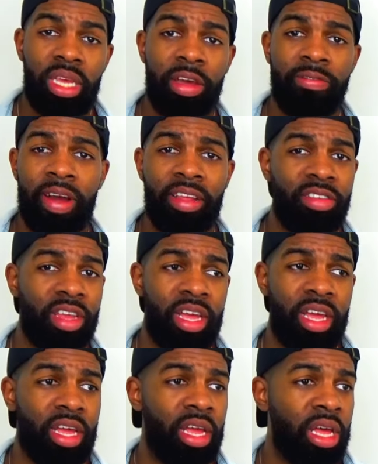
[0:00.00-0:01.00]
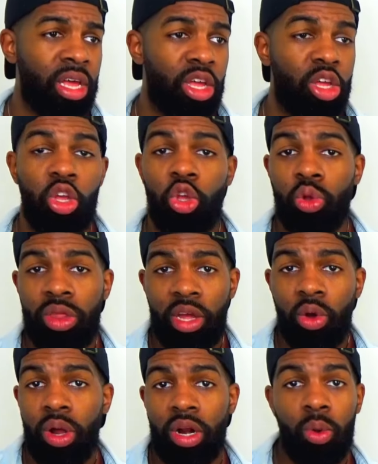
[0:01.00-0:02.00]
If I say yo
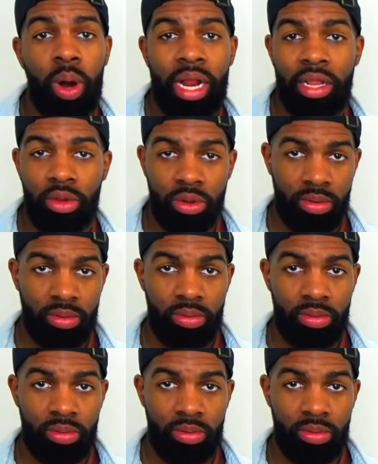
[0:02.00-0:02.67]
tengo el cuarto,